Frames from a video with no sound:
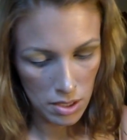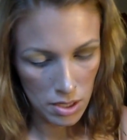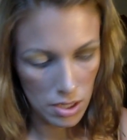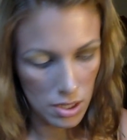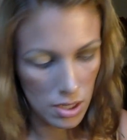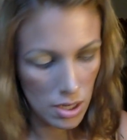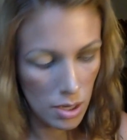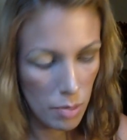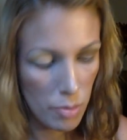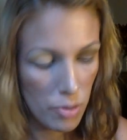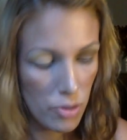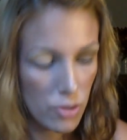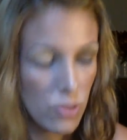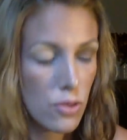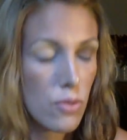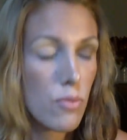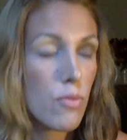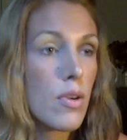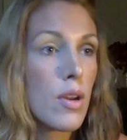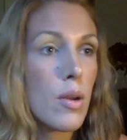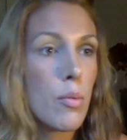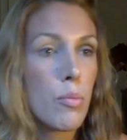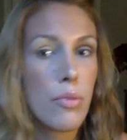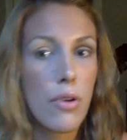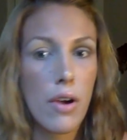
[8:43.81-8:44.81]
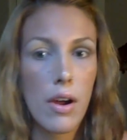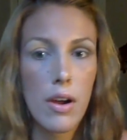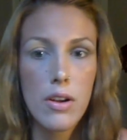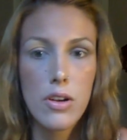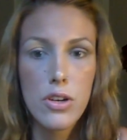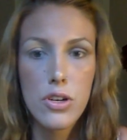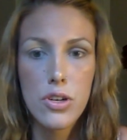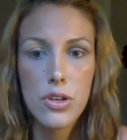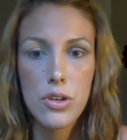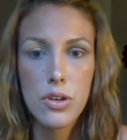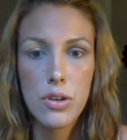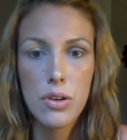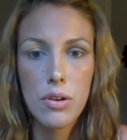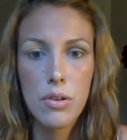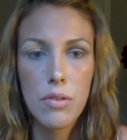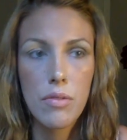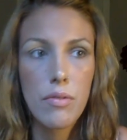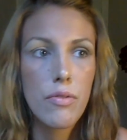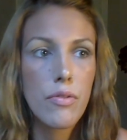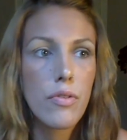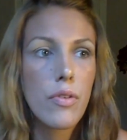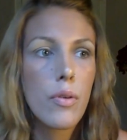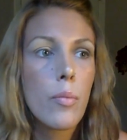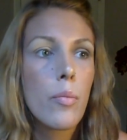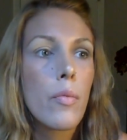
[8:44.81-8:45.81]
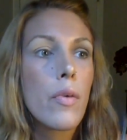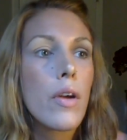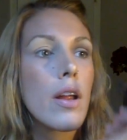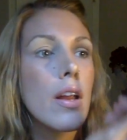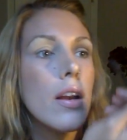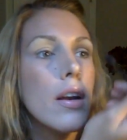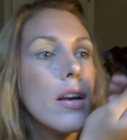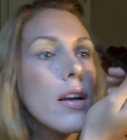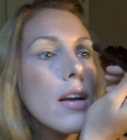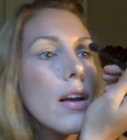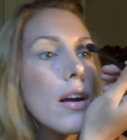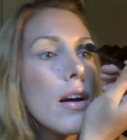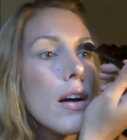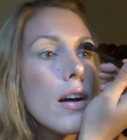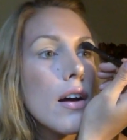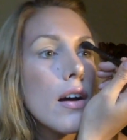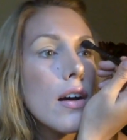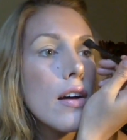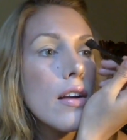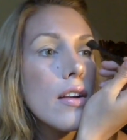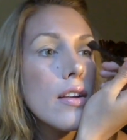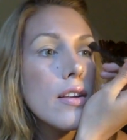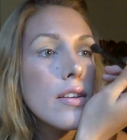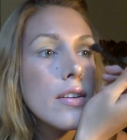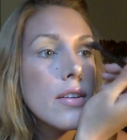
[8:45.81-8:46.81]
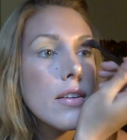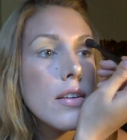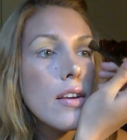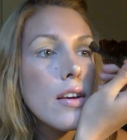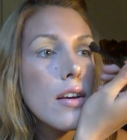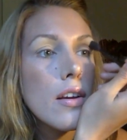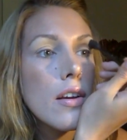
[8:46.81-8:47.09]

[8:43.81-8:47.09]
number 3 brush from Wayne Goss